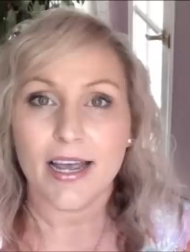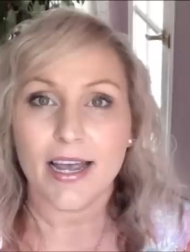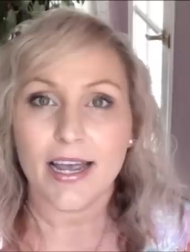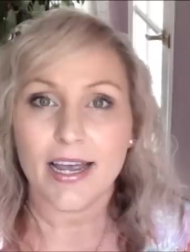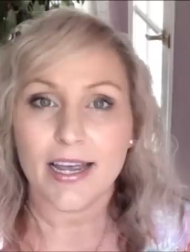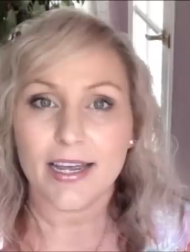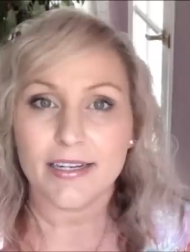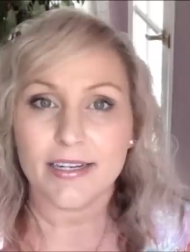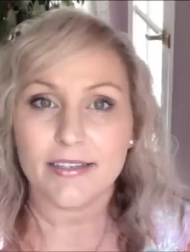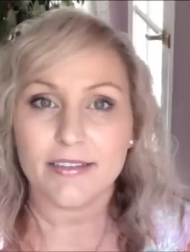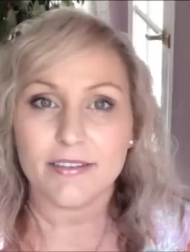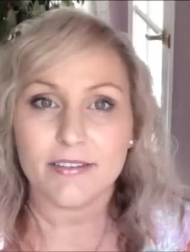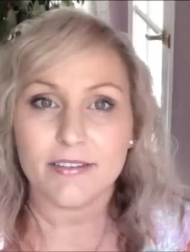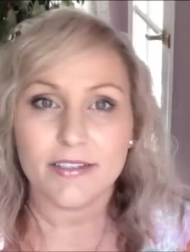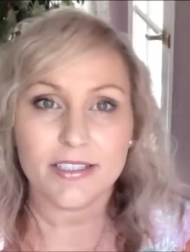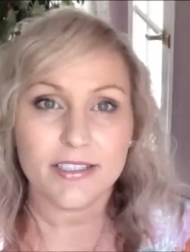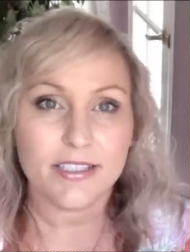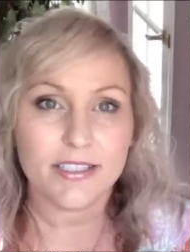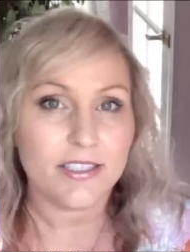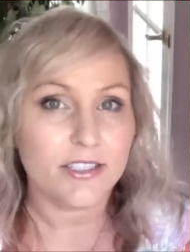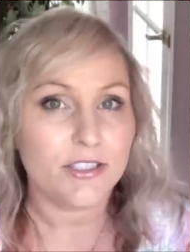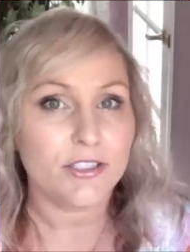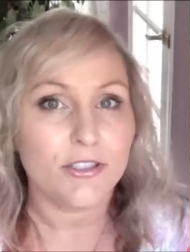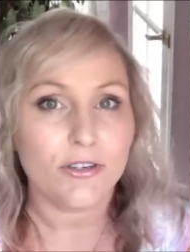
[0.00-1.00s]
and
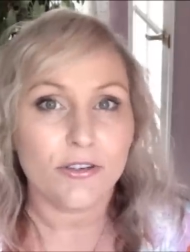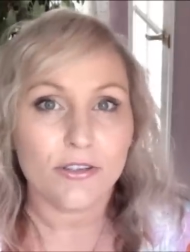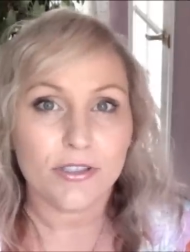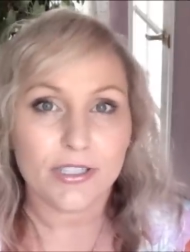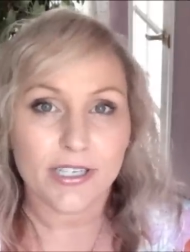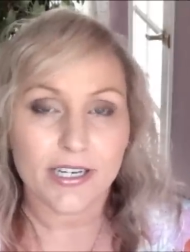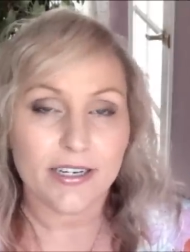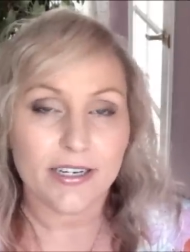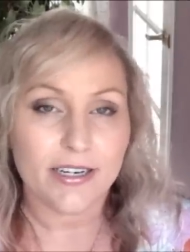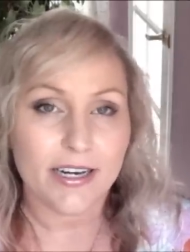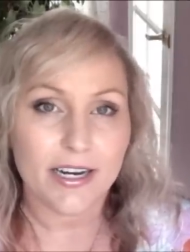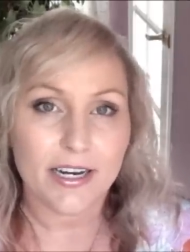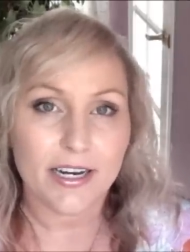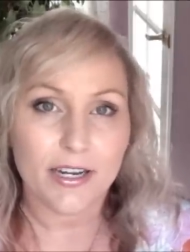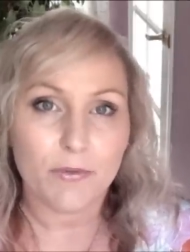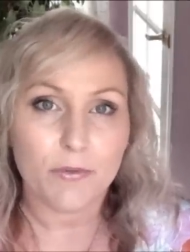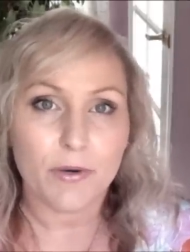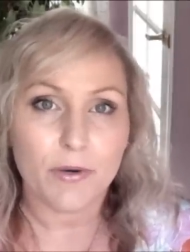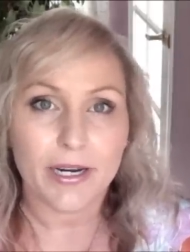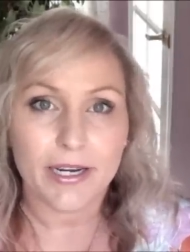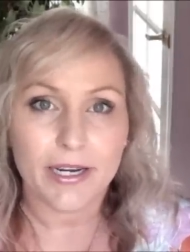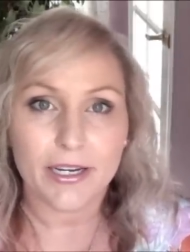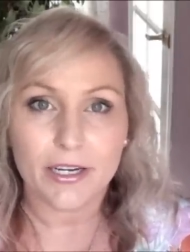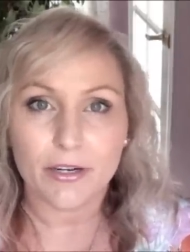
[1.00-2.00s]
this is not in any
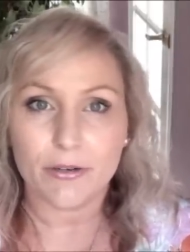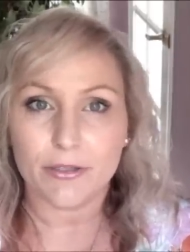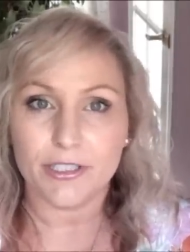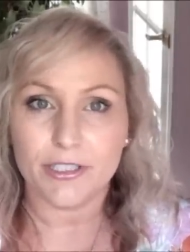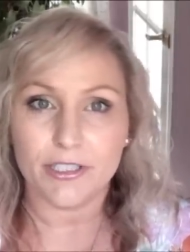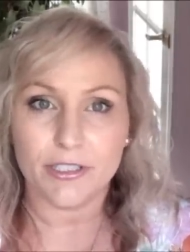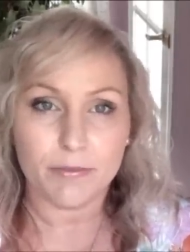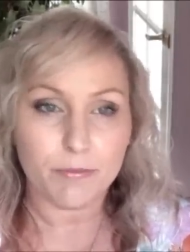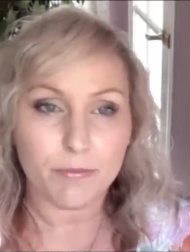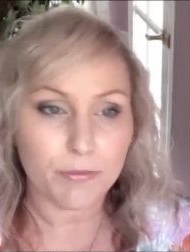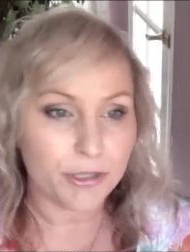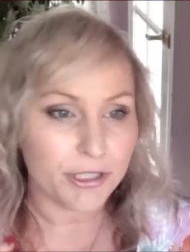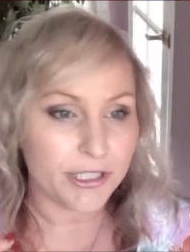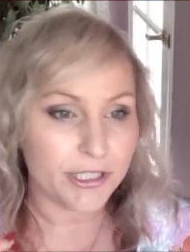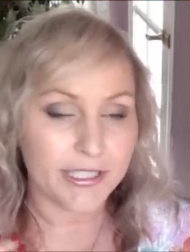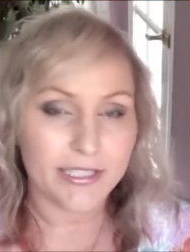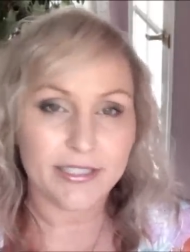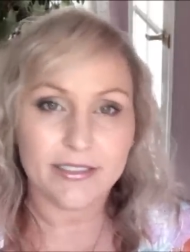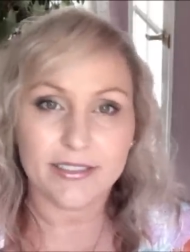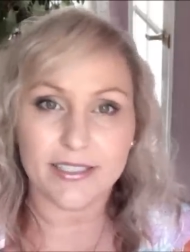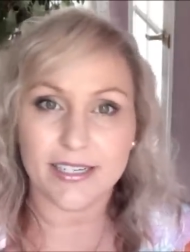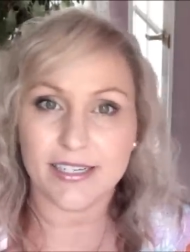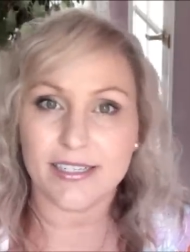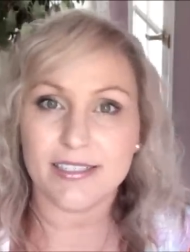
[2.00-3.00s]
way going to
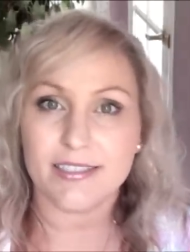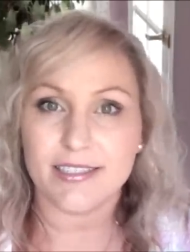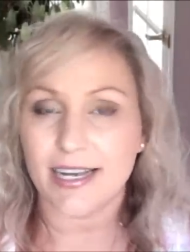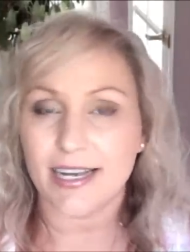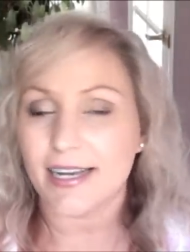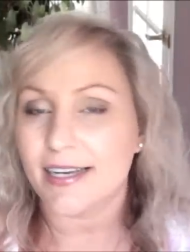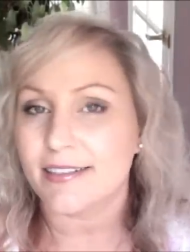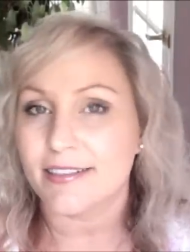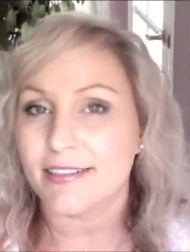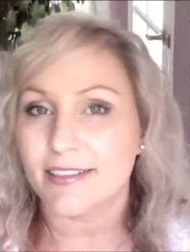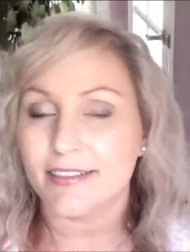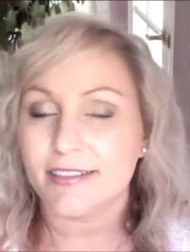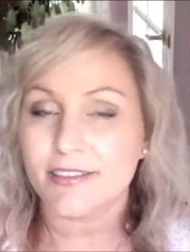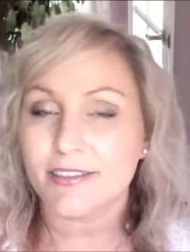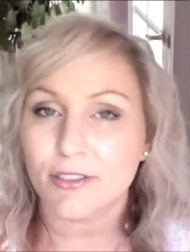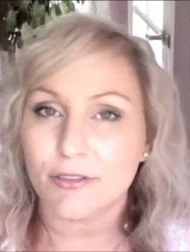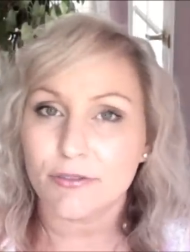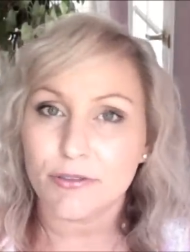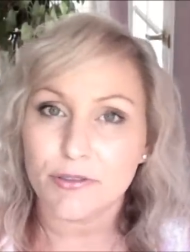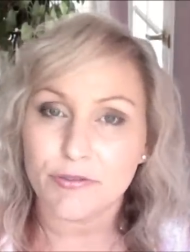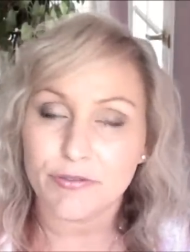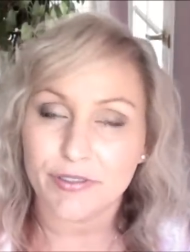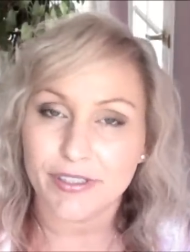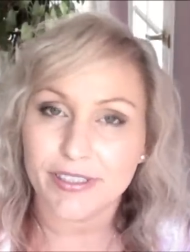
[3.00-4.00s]
predict exactness
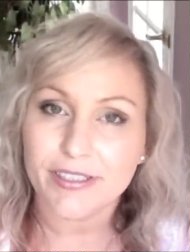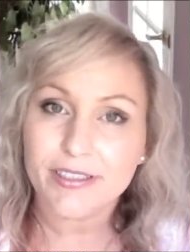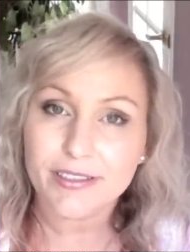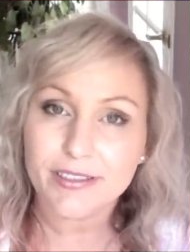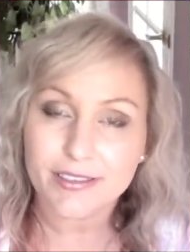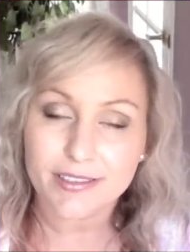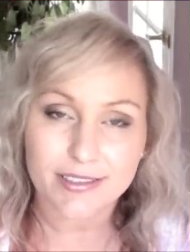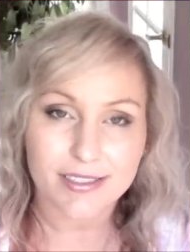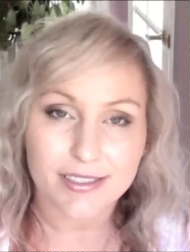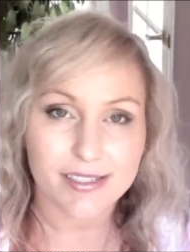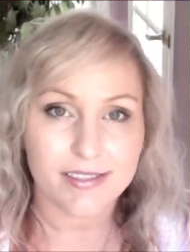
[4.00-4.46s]
of events.